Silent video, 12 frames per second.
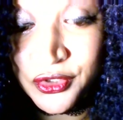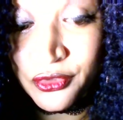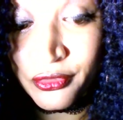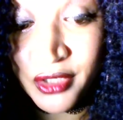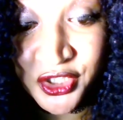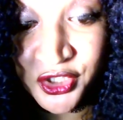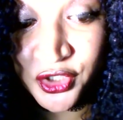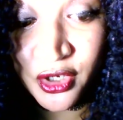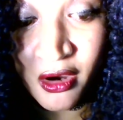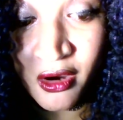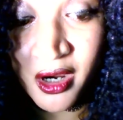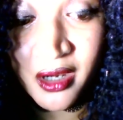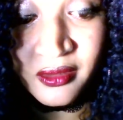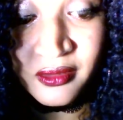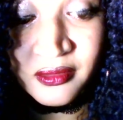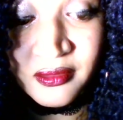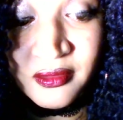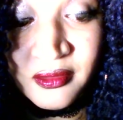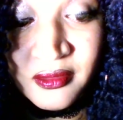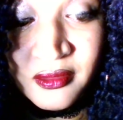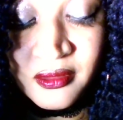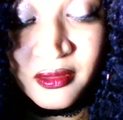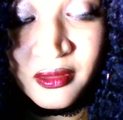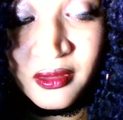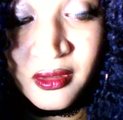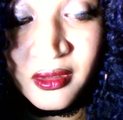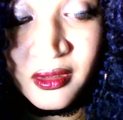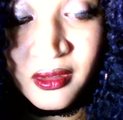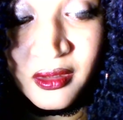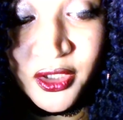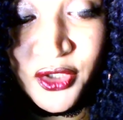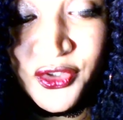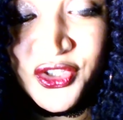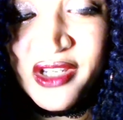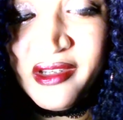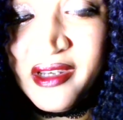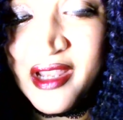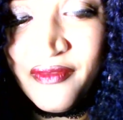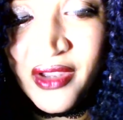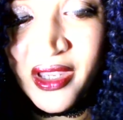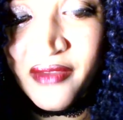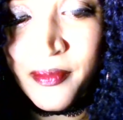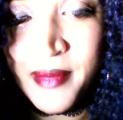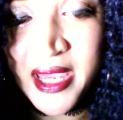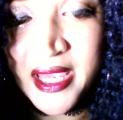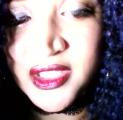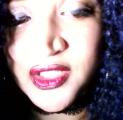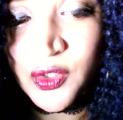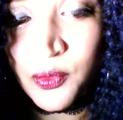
crushed your heart. You should never give a man so